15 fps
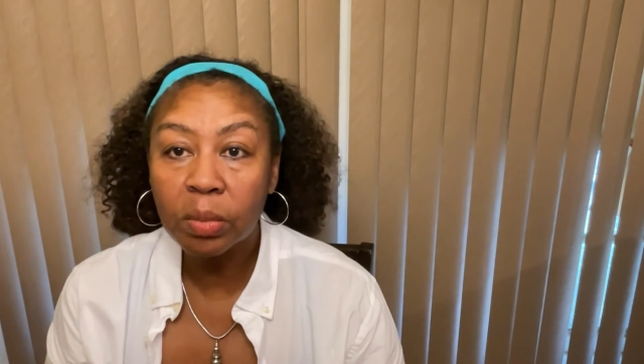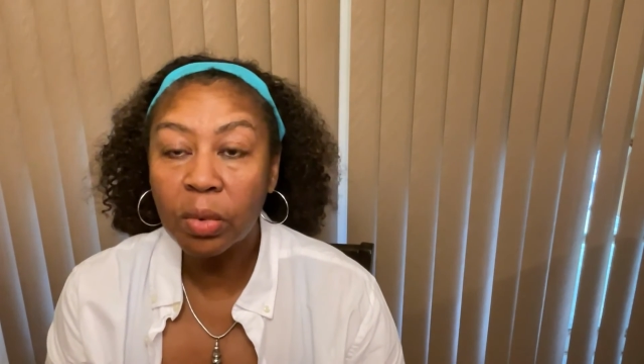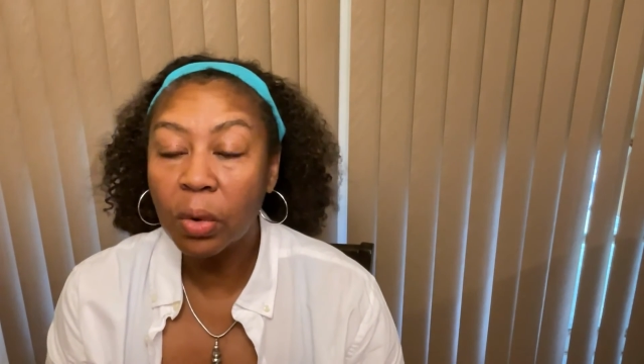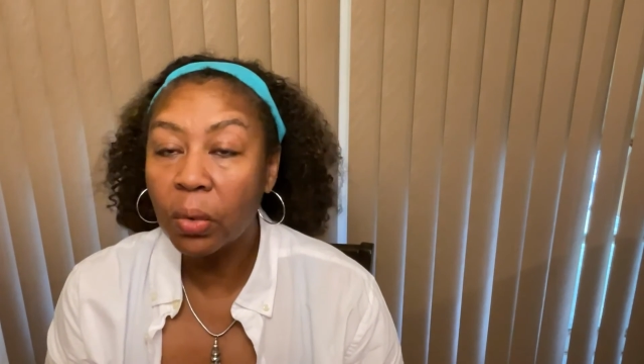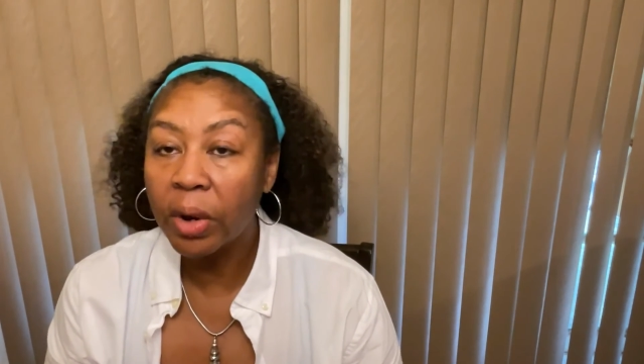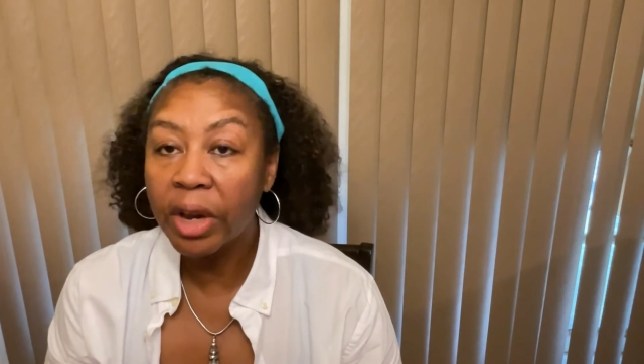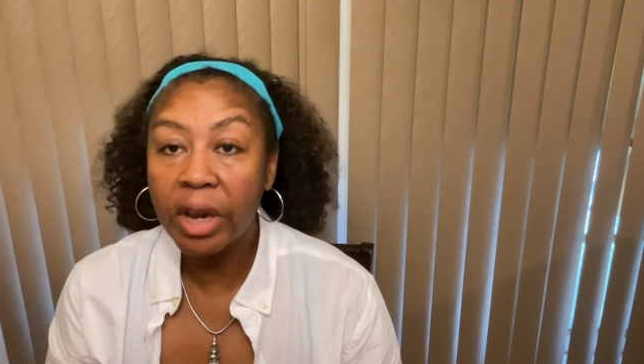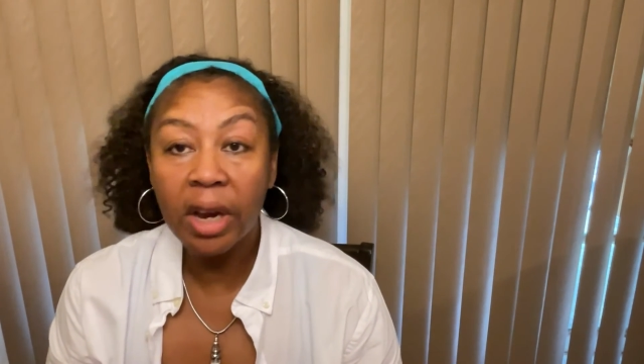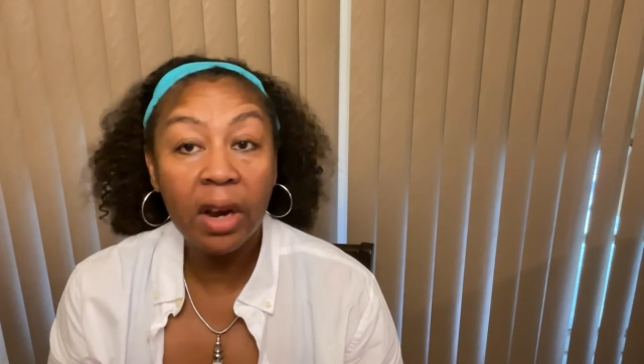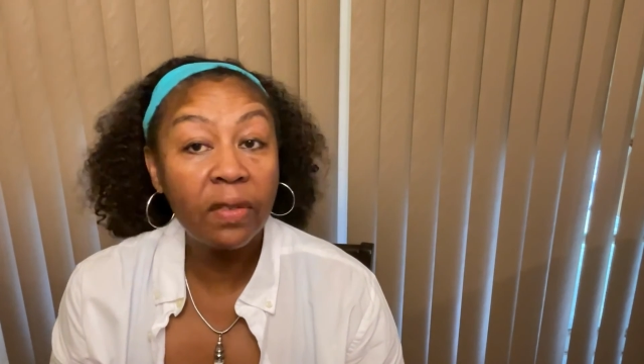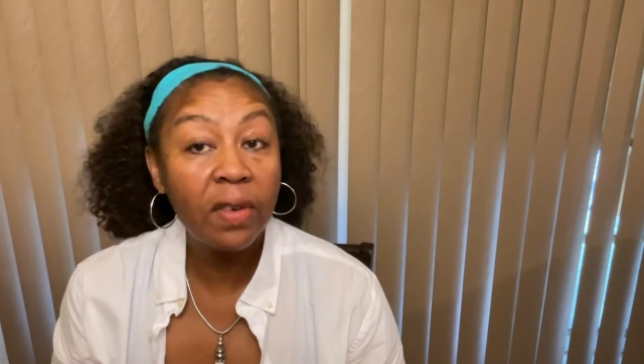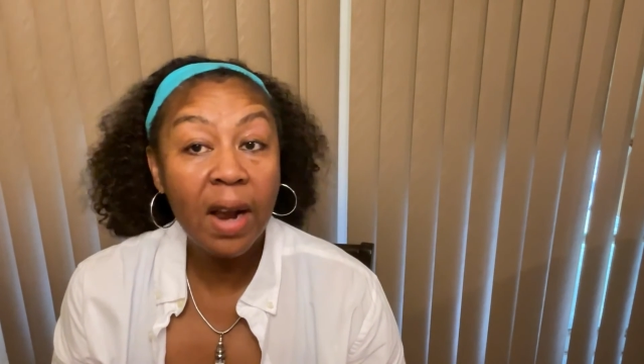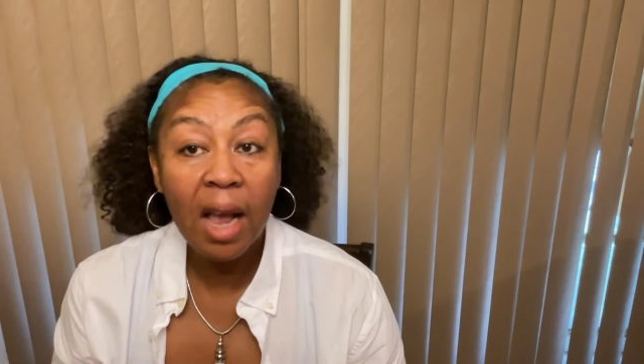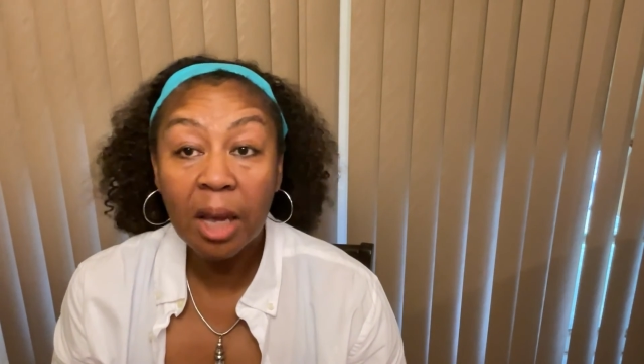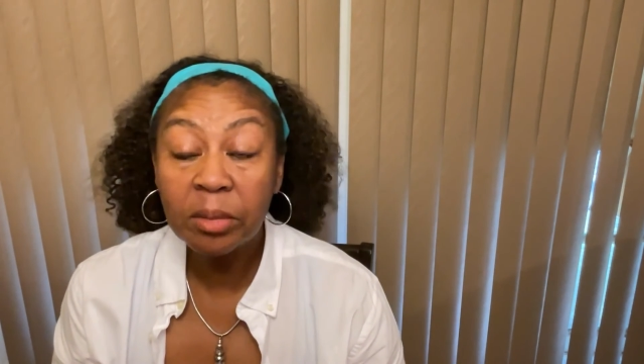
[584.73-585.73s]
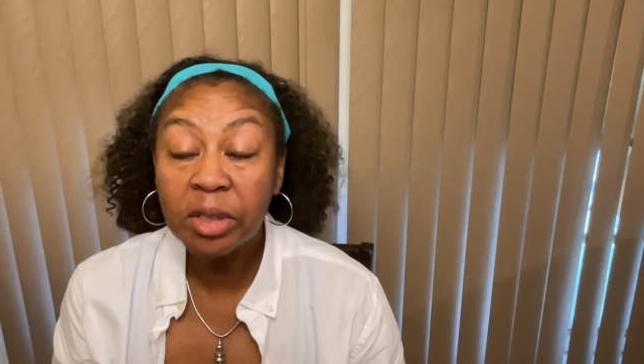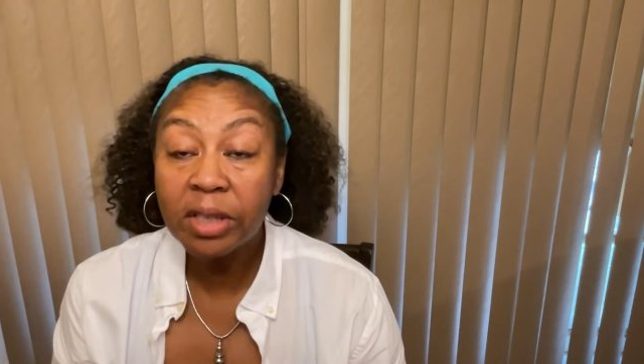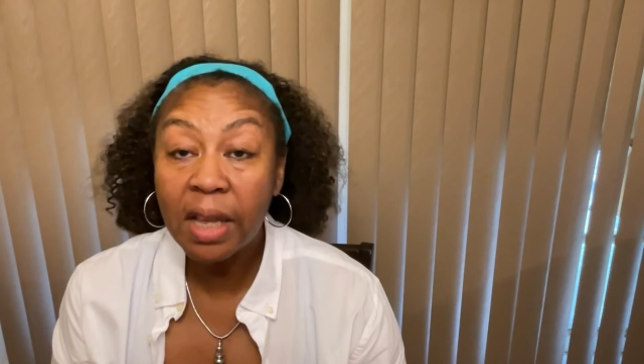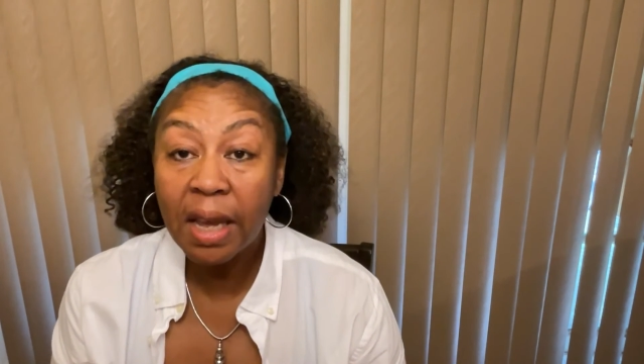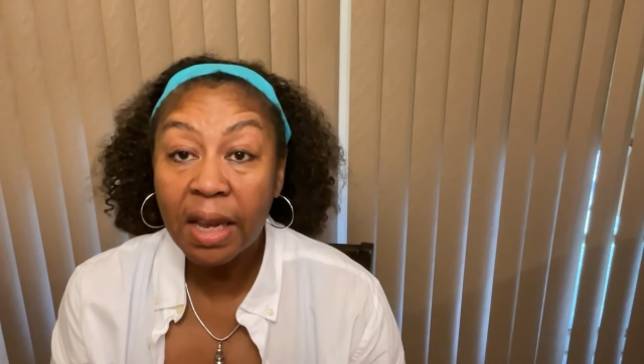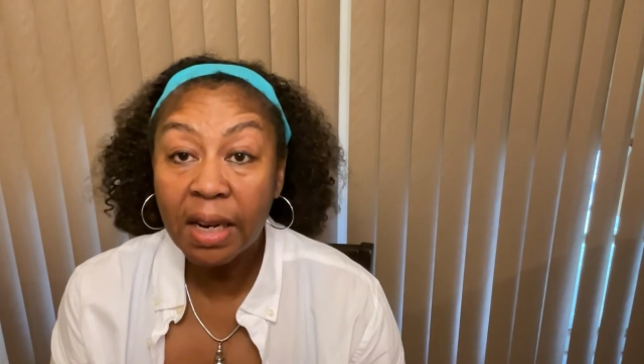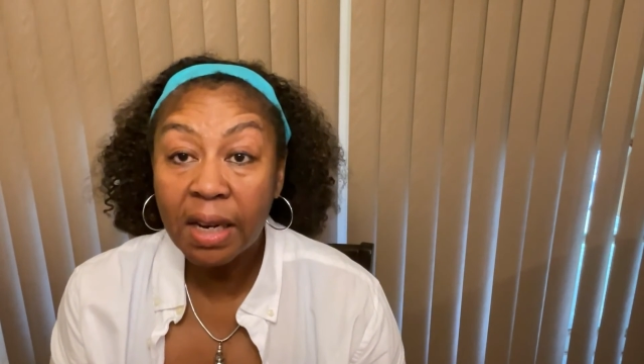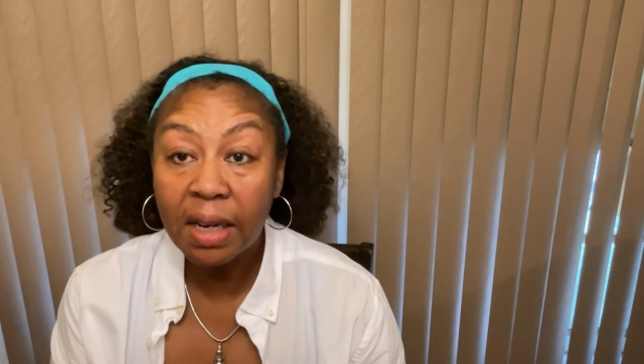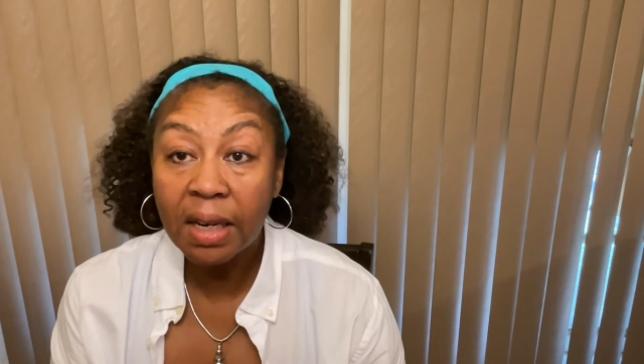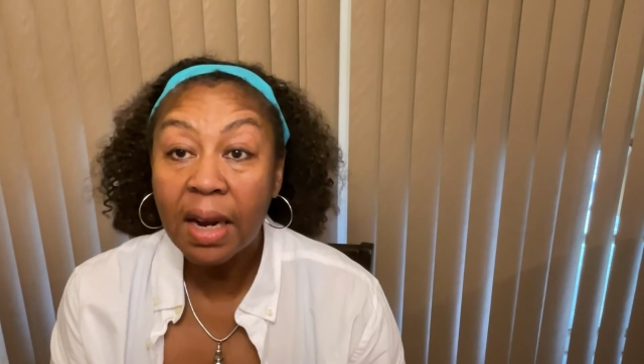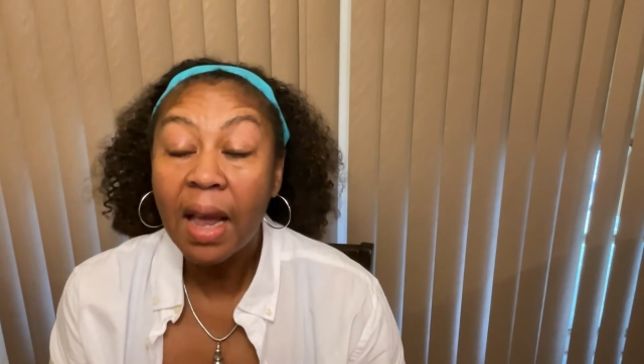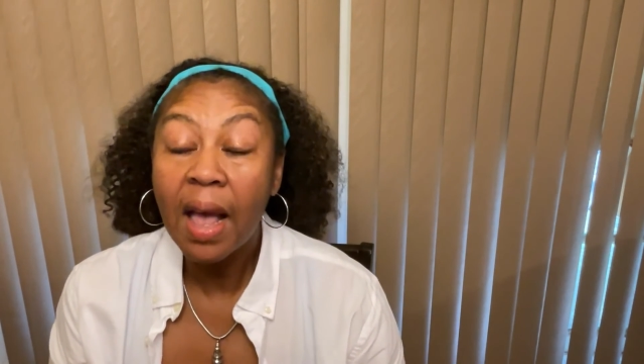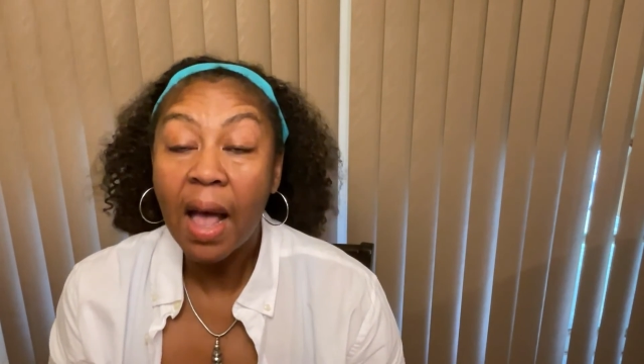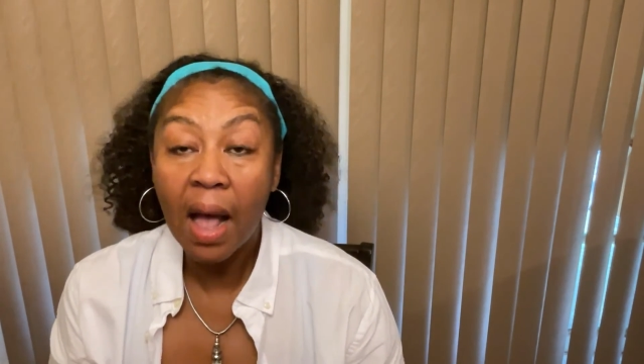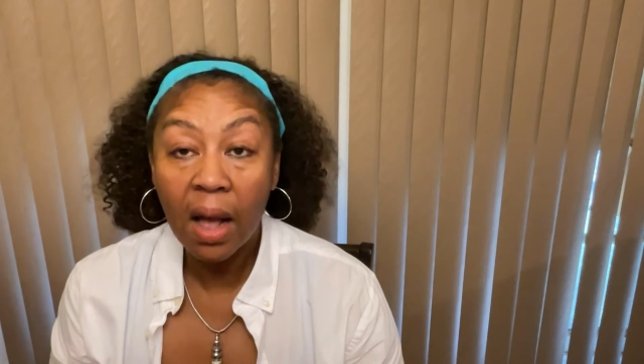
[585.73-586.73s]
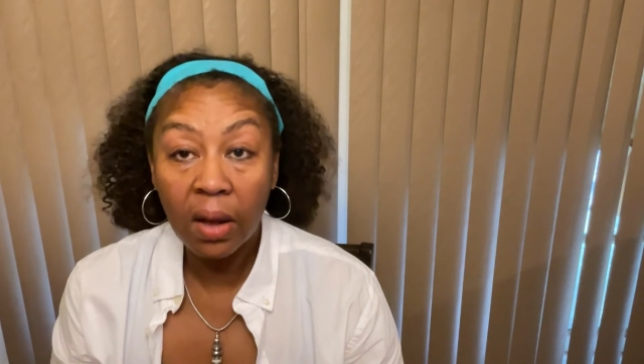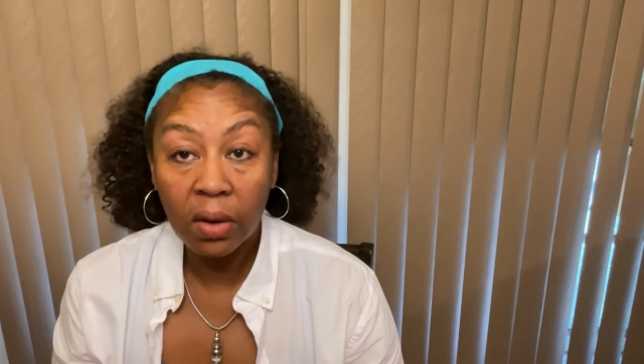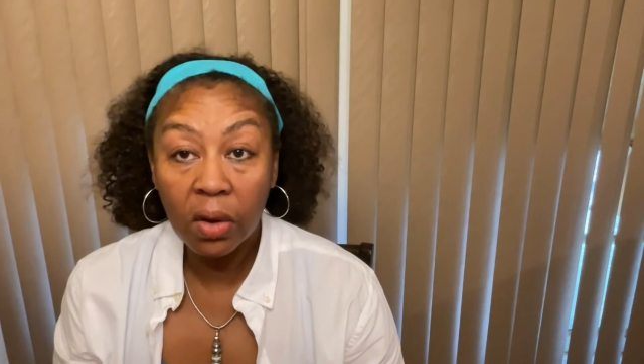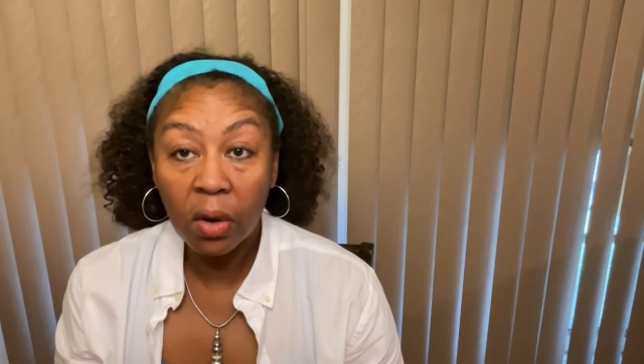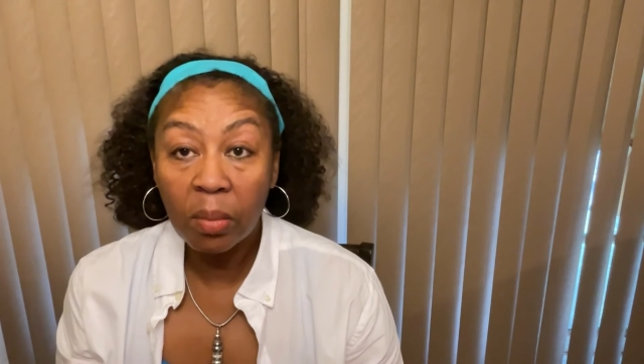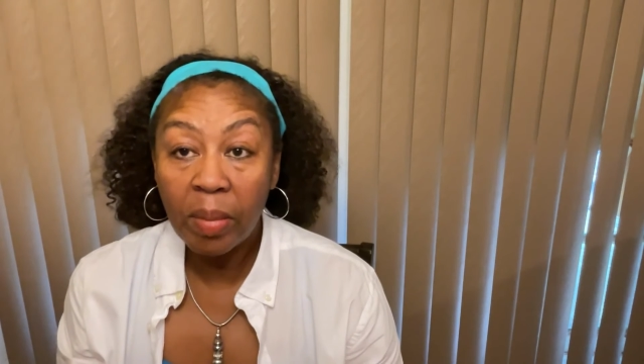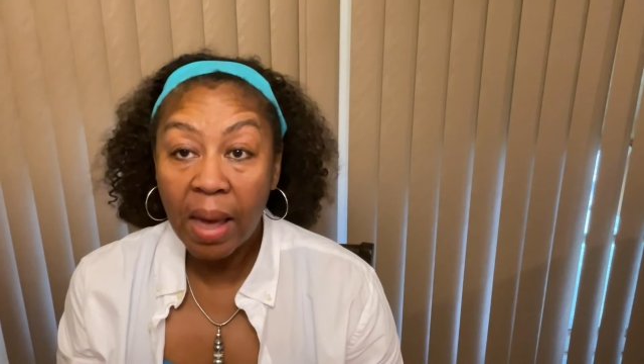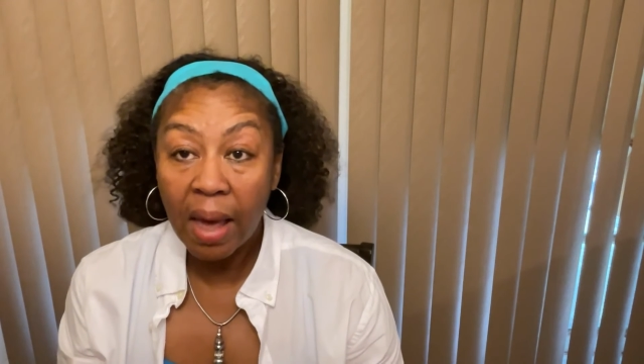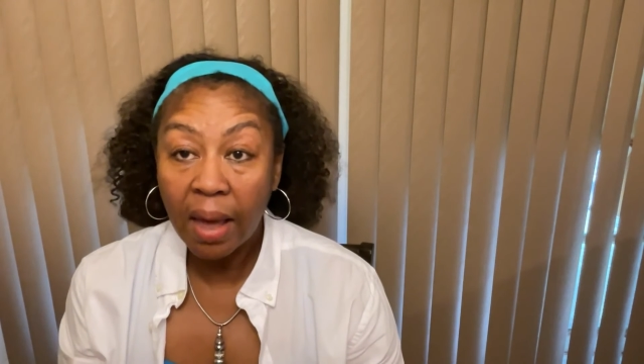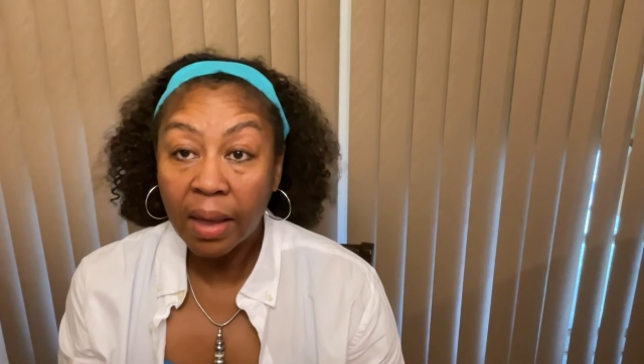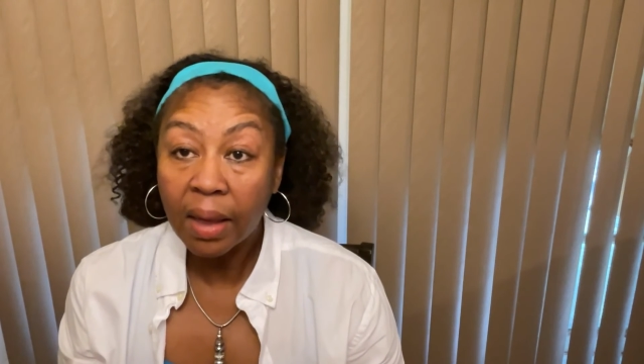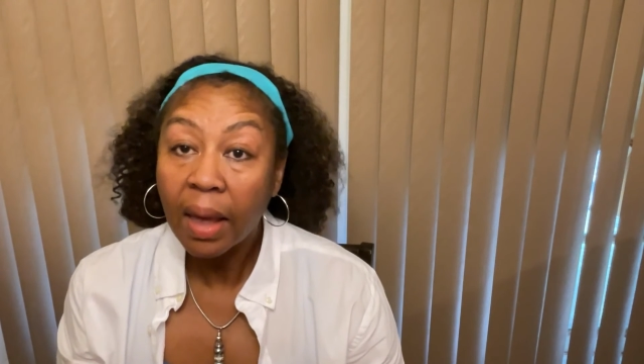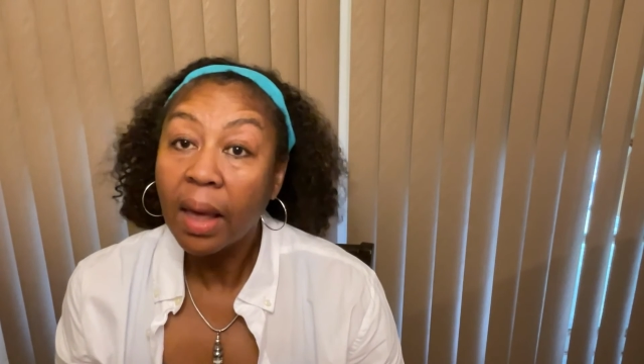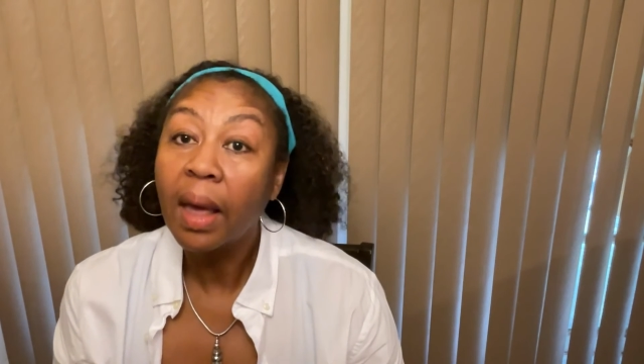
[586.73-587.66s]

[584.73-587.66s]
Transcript: But wherever I'm standing, I'll go back